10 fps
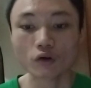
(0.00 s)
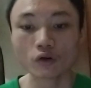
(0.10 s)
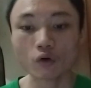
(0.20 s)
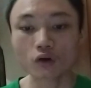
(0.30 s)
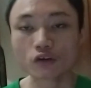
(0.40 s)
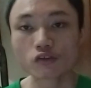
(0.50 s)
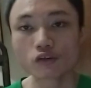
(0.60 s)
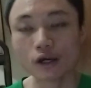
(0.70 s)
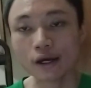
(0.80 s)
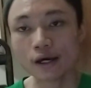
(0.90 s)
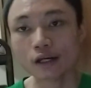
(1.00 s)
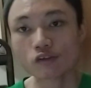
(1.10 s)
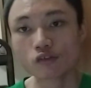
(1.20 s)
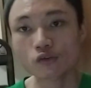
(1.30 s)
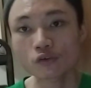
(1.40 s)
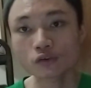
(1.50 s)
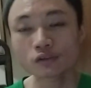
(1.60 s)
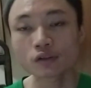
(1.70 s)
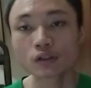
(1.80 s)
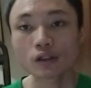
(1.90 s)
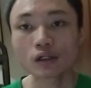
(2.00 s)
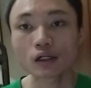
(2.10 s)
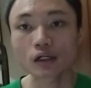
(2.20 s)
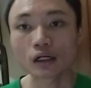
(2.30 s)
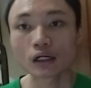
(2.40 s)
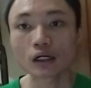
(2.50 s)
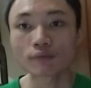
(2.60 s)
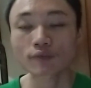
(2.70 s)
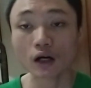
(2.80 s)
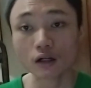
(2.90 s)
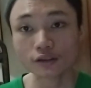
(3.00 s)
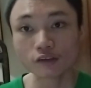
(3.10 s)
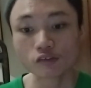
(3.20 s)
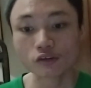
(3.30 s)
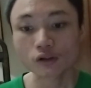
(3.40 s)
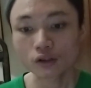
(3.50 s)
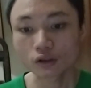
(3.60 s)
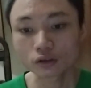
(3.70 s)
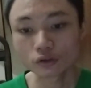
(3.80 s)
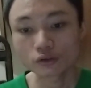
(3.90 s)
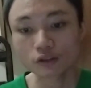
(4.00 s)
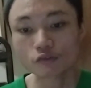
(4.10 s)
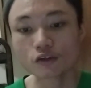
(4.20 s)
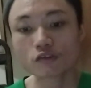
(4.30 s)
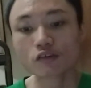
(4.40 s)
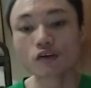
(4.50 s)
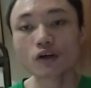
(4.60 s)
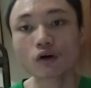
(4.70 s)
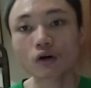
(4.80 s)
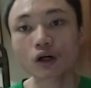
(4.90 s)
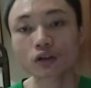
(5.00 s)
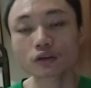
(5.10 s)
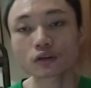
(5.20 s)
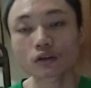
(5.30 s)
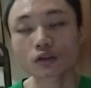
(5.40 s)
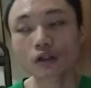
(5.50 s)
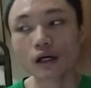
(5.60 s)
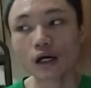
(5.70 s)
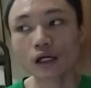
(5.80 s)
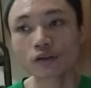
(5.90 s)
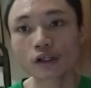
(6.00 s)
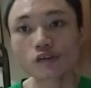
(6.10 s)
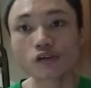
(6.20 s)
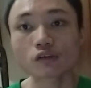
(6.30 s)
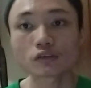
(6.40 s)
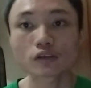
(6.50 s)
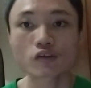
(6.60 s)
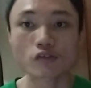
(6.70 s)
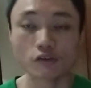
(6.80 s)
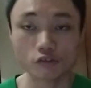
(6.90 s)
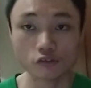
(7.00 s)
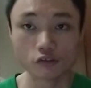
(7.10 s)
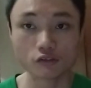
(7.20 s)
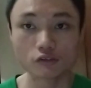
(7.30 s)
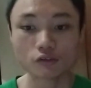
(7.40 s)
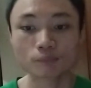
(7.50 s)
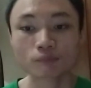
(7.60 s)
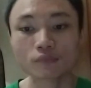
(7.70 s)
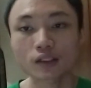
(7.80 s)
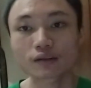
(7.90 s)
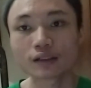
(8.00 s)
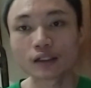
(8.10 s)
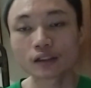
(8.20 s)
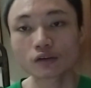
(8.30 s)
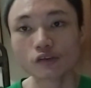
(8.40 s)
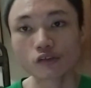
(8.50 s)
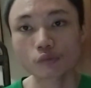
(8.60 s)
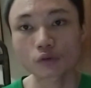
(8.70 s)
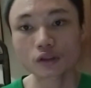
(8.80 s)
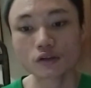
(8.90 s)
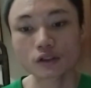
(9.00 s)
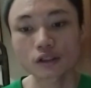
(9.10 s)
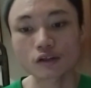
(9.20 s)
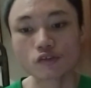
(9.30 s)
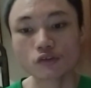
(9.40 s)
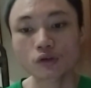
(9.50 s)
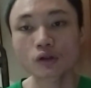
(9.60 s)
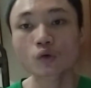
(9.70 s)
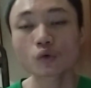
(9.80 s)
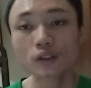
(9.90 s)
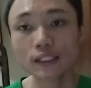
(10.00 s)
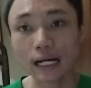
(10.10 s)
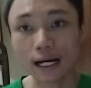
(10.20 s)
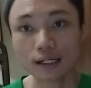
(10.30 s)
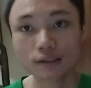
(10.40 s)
or course at school, college, university, or other educational institution. The Indonesian word is kuliah.